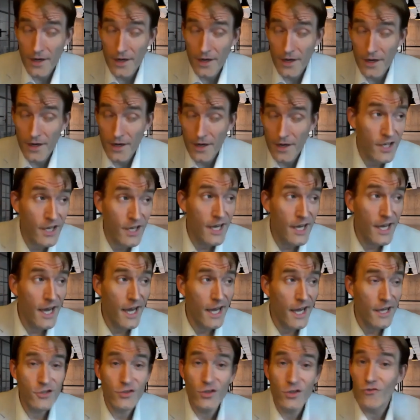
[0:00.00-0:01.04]
I guess.
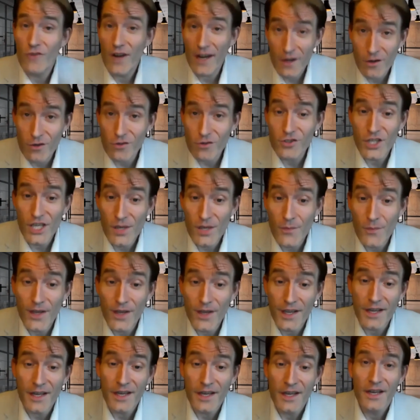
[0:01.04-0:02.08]
Ensure record
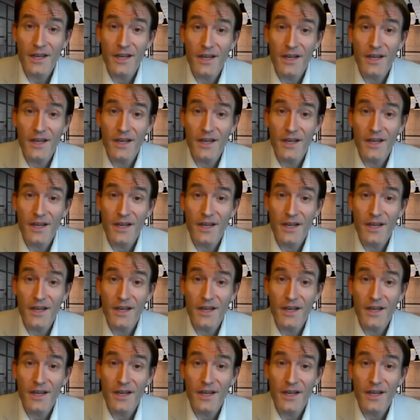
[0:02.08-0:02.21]
keeping